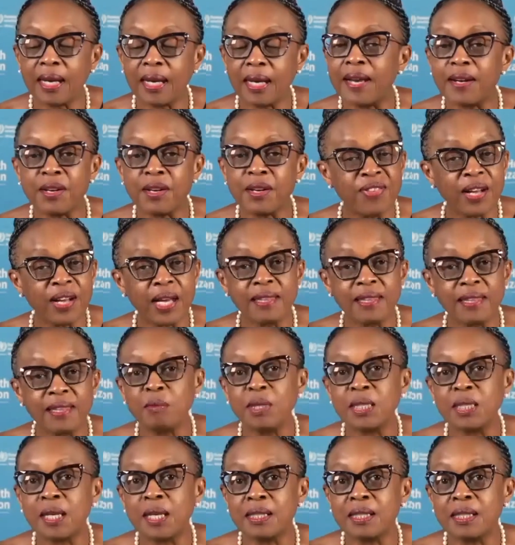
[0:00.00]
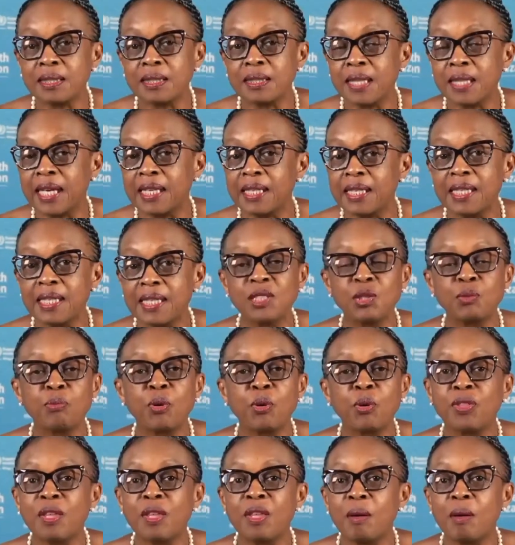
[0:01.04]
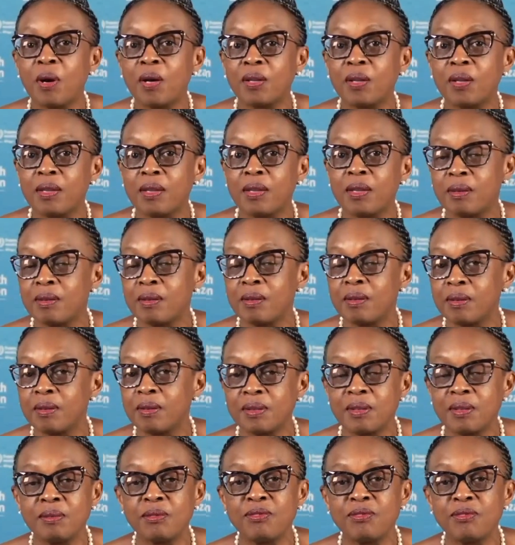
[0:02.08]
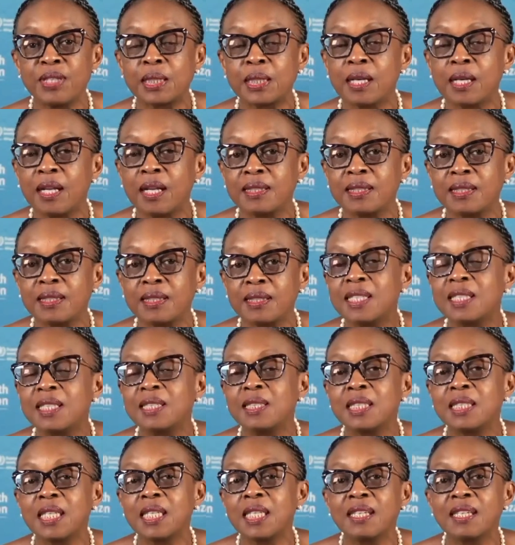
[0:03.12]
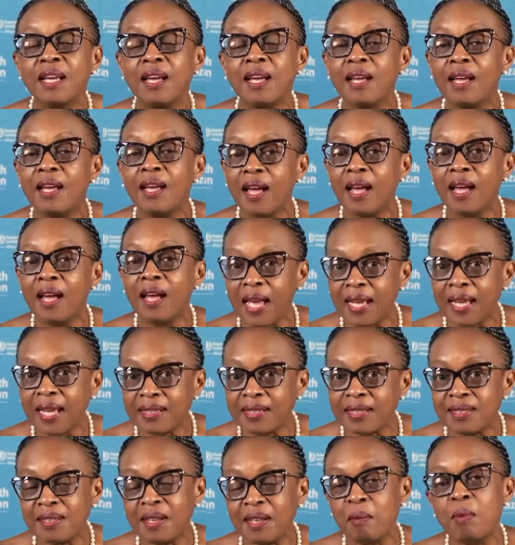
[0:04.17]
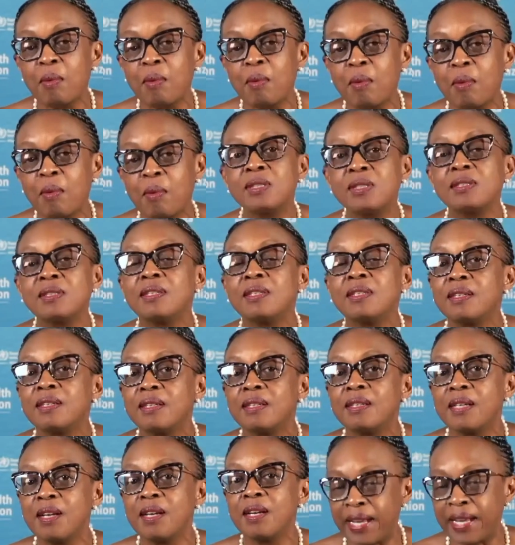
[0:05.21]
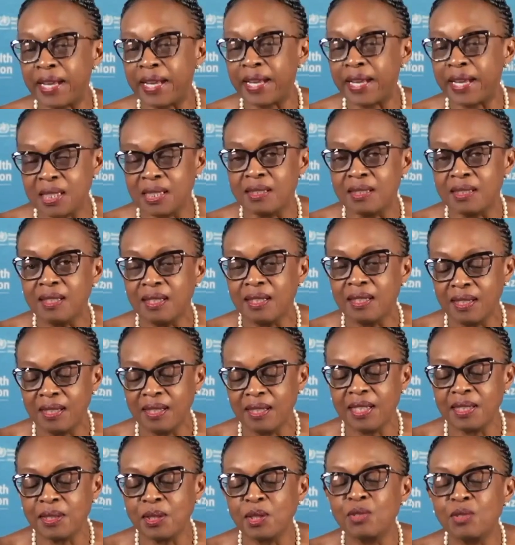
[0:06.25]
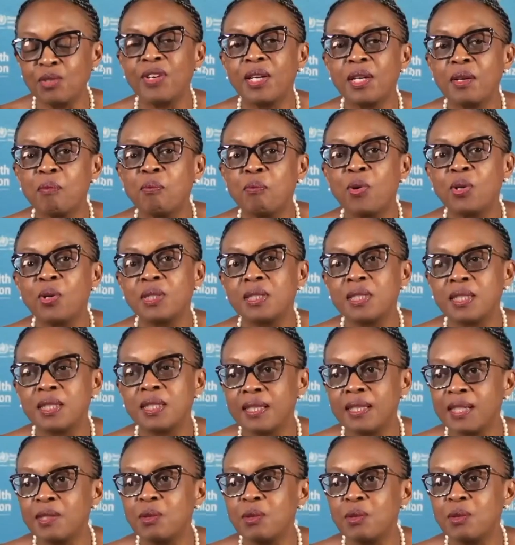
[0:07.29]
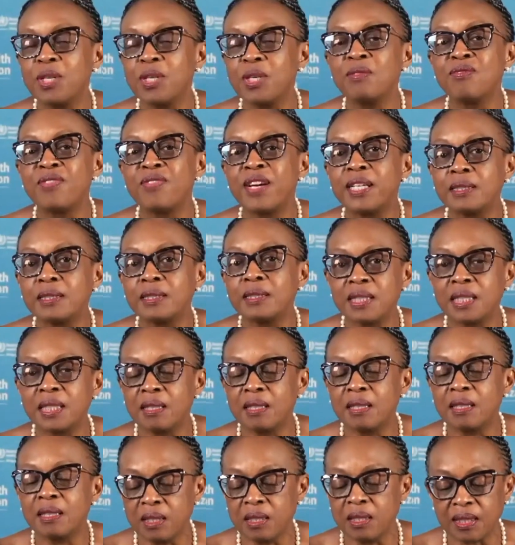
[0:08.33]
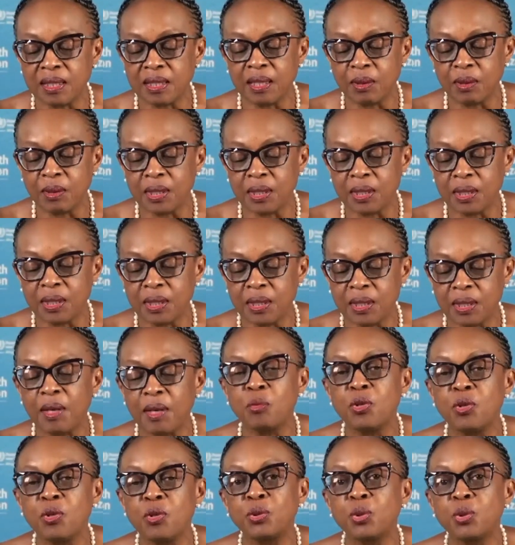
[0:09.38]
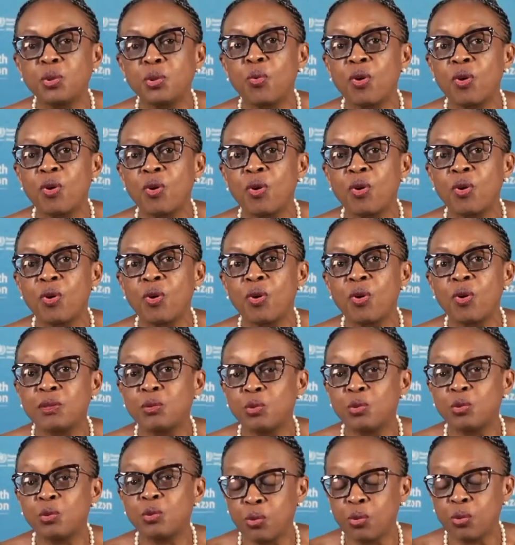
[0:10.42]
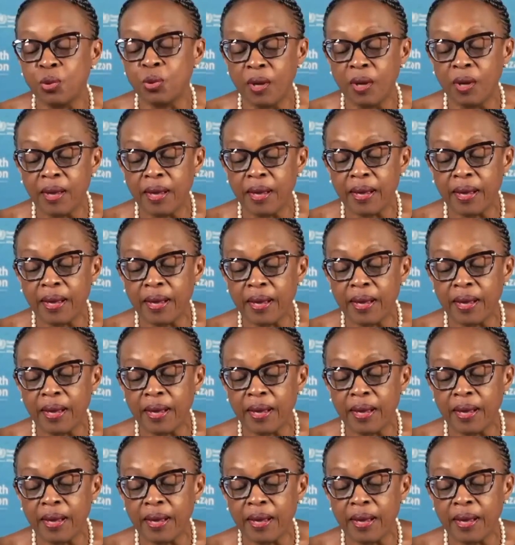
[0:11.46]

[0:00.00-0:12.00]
clarify their misunderstandings, both about the physical distancing and about a vaccine, it is very important that we invest in this. And in WHO, we're very committed to